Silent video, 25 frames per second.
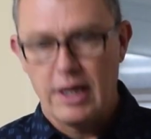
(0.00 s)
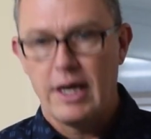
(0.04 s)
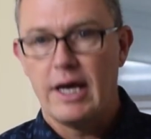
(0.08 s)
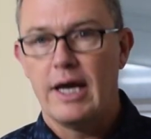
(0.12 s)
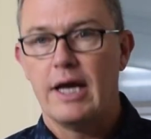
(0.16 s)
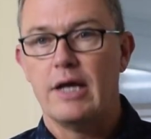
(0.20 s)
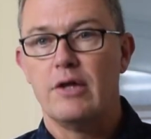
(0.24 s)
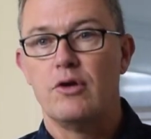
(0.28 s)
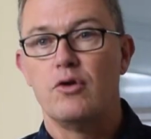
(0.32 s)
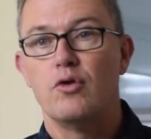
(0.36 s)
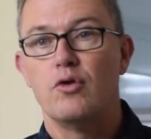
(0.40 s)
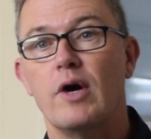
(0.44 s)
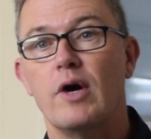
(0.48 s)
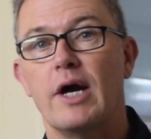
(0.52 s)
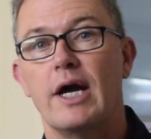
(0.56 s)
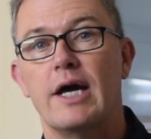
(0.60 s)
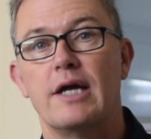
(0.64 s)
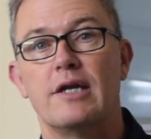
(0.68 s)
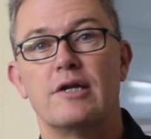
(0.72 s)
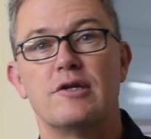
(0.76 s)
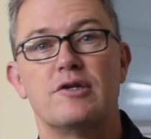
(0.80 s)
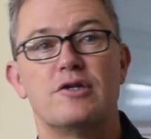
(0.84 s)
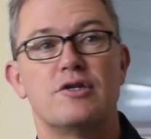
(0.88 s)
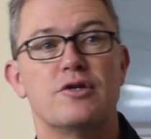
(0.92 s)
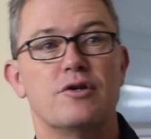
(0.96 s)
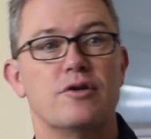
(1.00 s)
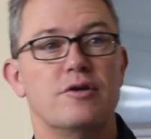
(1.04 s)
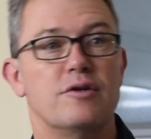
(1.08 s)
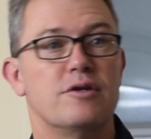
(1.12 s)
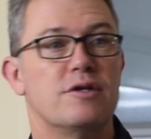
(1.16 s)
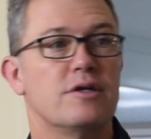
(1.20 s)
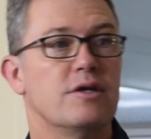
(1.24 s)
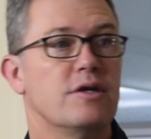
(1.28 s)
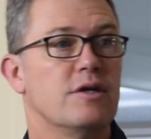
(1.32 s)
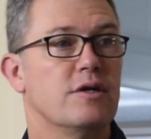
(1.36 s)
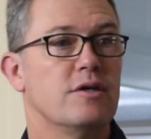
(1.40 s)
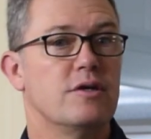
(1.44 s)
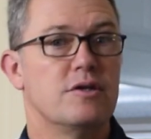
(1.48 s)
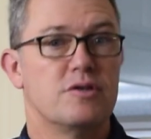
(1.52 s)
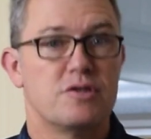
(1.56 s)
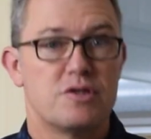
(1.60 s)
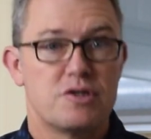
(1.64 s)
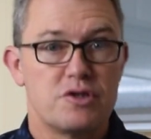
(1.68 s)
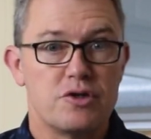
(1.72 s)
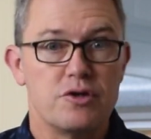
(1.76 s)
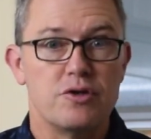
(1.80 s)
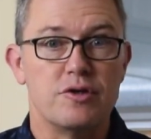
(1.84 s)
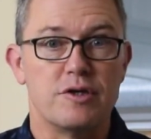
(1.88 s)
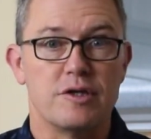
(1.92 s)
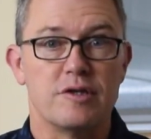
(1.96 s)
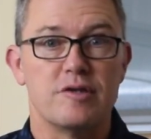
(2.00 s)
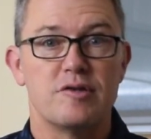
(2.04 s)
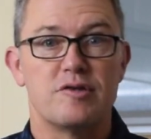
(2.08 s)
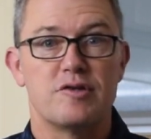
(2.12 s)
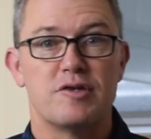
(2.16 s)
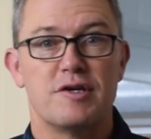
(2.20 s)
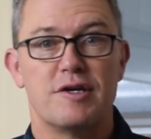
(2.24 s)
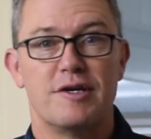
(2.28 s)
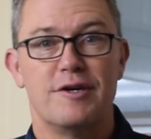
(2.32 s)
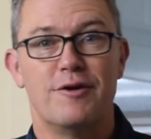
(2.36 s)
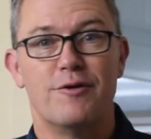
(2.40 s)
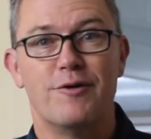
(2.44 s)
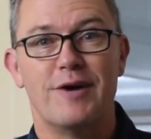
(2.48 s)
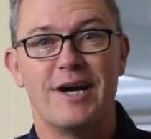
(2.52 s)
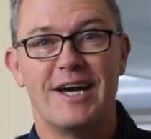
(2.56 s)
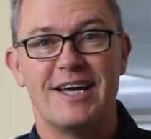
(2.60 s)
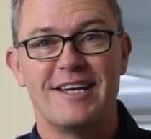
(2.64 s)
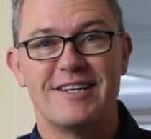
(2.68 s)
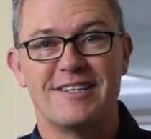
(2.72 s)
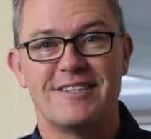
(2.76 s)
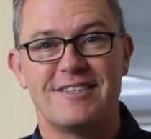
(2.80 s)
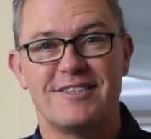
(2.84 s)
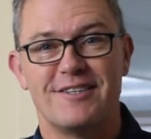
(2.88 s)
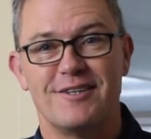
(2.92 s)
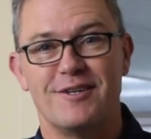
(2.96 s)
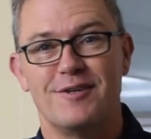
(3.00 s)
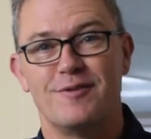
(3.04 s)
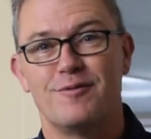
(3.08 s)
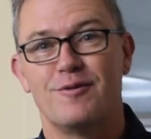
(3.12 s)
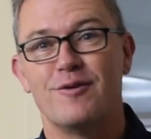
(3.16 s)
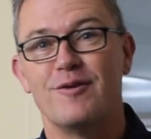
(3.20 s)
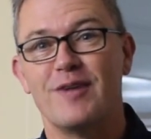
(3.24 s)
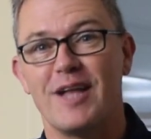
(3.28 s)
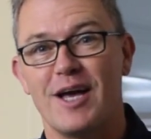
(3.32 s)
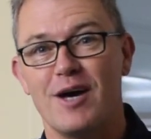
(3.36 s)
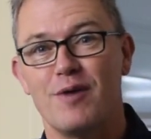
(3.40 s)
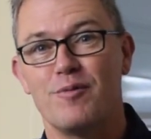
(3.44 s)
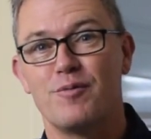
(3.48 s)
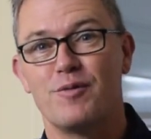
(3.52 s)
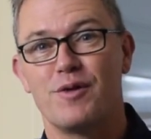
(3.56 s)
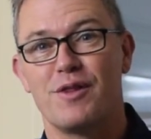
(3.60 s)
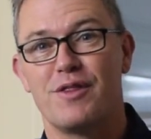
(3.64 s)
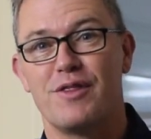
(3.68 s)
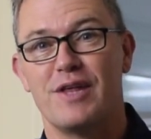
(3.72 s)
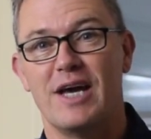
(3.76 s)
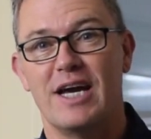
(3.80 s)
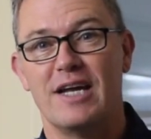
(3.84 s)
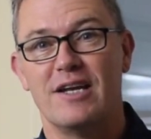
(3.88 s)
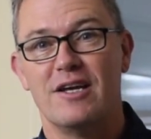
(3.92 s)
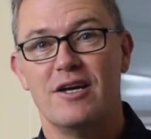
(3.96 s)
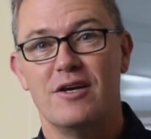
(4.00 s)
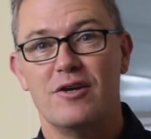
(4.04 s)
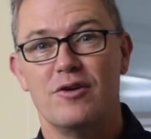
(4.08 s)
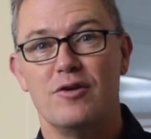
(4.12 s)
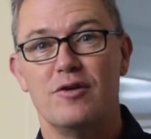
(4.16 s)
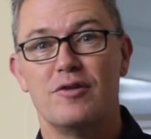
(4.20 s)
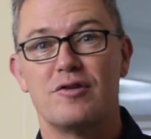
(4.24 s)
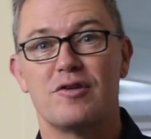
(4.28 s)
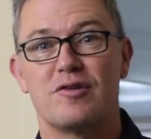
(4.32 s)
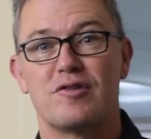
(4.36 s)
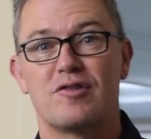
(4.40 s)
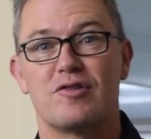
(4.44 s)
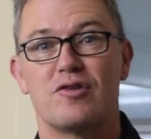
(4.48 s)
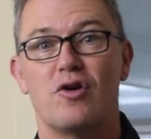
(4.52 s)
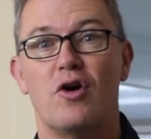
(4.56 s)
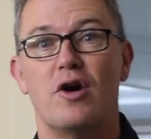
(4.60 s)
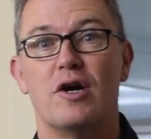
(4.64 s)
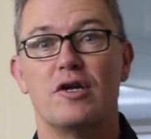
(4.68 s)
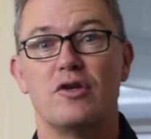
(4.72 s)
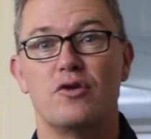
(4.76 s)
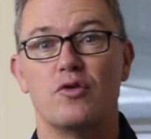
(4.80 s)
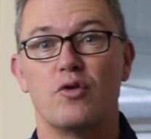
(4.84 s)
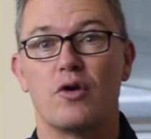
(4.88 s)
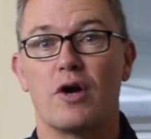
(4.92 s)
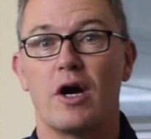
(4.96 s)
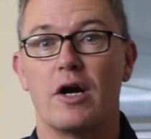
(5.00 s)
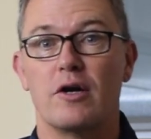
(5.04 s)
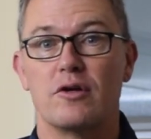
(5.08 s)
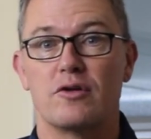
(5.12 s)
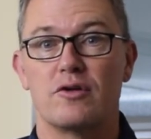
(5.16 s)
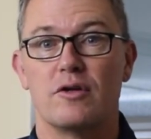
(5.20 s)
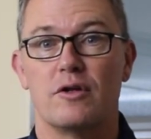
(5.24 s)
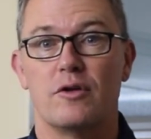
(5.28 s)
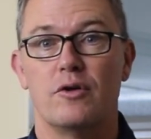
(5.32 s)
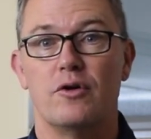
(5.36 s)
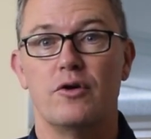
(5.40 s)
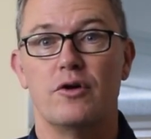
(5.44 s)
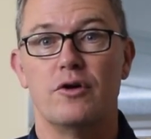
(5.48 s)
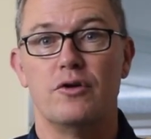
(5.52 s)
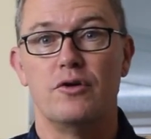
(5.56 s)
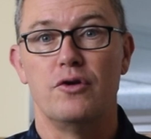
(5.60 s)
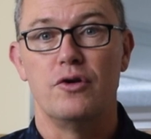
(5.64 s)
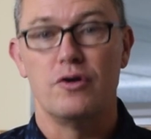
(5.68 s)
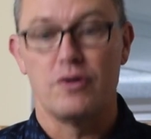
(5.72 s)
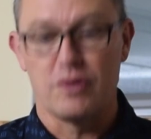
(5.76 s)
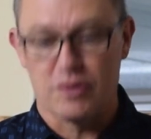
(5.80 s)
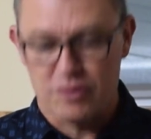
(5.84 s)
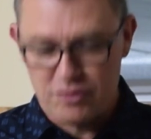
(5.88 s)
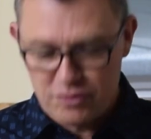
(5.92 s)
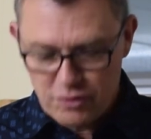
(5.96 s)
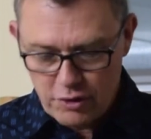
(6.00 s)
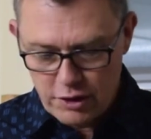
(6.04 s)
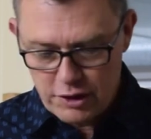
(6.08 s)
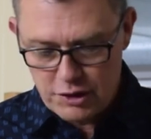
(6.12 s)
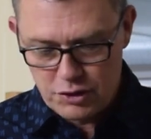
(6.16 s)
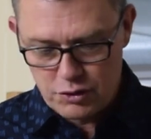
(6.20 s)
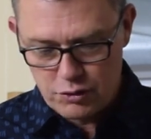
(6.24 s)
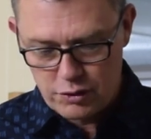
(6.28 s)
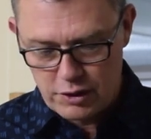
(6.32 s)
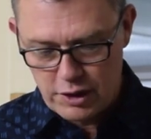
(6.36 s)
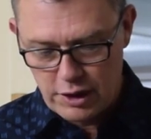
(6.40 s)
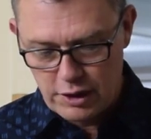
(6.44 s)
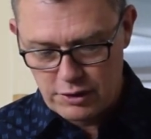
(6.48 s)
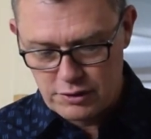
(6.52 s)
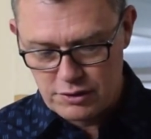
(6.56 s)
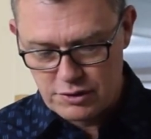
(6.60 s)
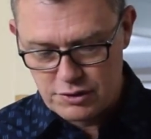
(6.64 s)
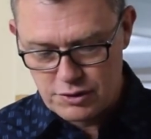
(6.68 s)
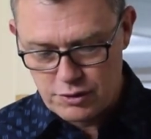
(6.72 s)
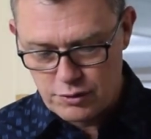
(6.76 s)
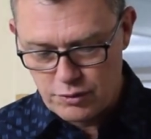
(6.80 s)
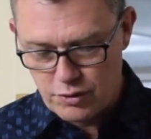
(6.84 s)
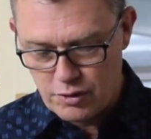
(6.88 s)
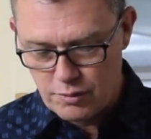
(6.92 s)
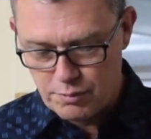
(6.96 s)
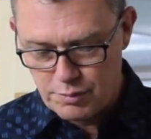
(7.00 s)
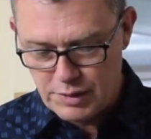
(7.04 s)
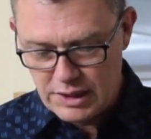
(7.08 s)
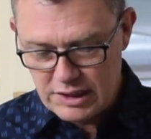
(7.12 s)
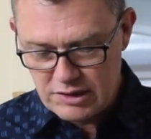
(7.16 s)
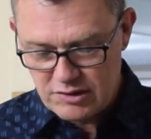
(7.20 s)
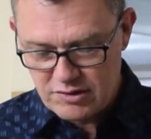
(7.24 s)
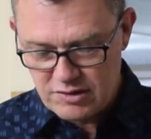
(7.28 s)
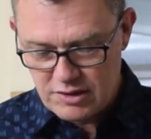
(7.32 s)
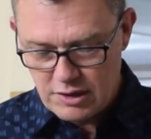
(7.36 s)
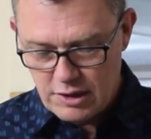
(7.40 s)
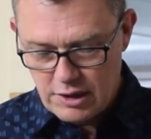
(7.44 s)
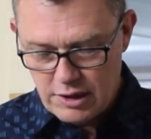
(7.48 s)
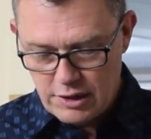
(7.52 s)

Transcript: And attitude, students, your attitude will help with that. You decide you're going to learn. You decide you're going to do your best.